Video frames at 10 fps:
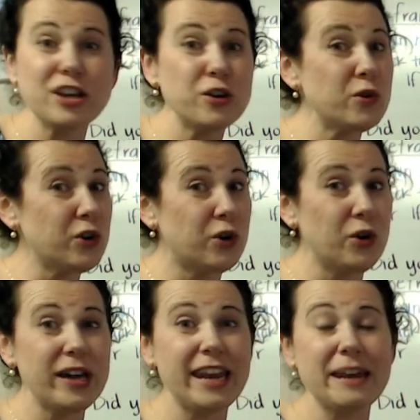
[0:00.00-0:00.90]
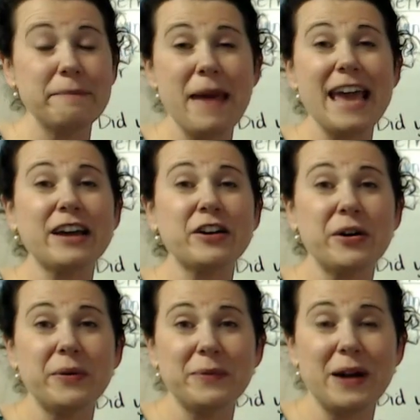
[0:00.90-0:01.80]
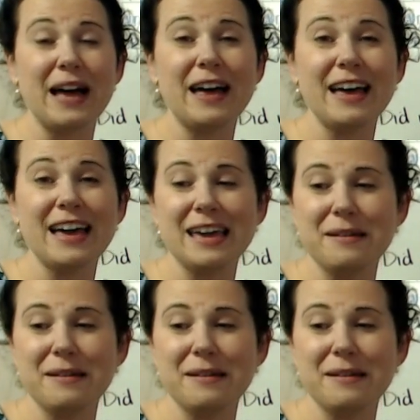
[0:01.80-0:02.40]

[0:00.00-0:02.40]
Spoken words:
couldn't make a rhyme?